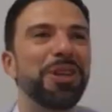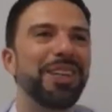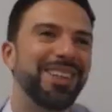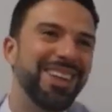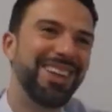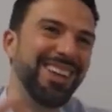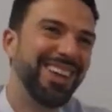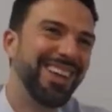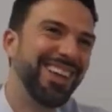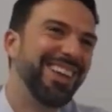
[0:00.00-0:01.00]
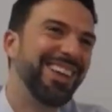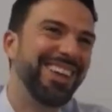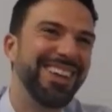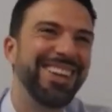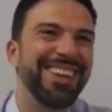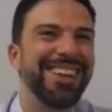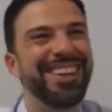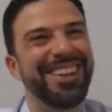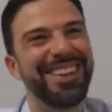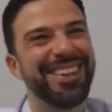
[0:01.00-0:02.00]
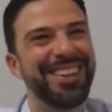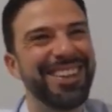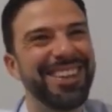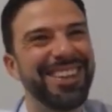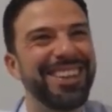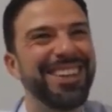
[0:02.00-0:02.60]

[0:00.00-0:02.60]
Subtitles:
is trying to say that the markets will go up.